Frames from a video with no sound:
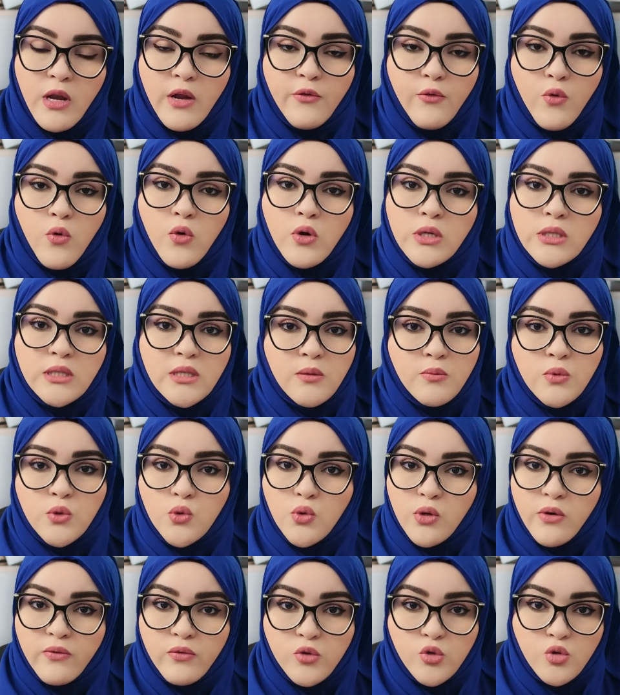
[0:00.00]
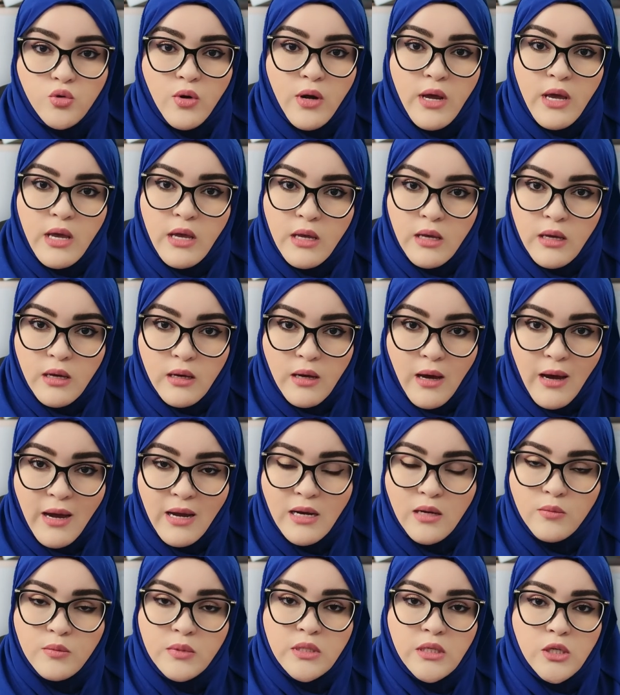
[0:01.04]
and of course some sort of drying
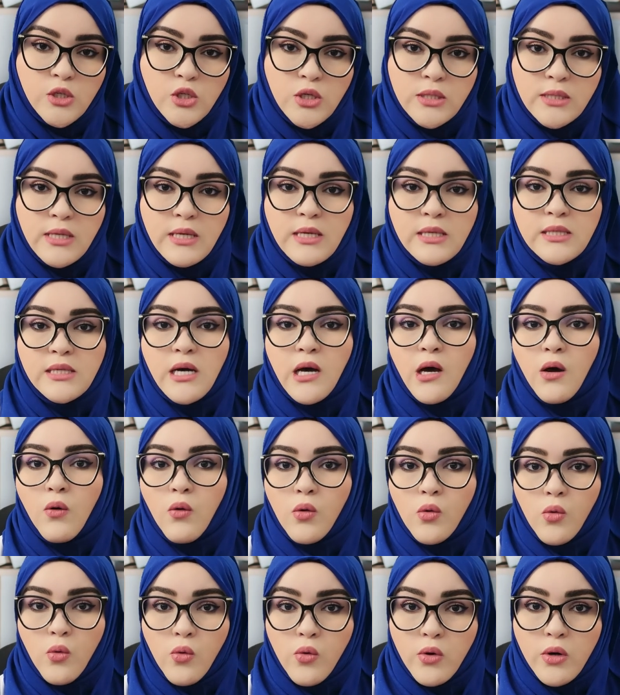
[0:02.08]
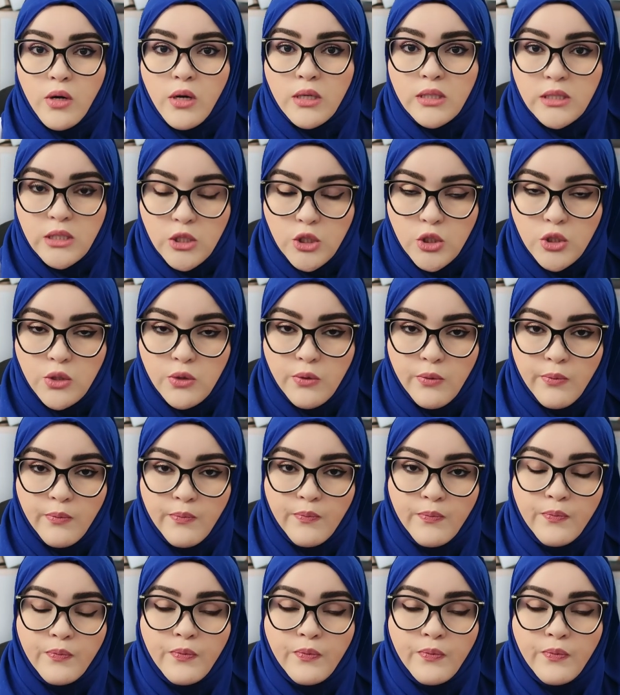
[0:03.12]
item such as a towel or a tissue.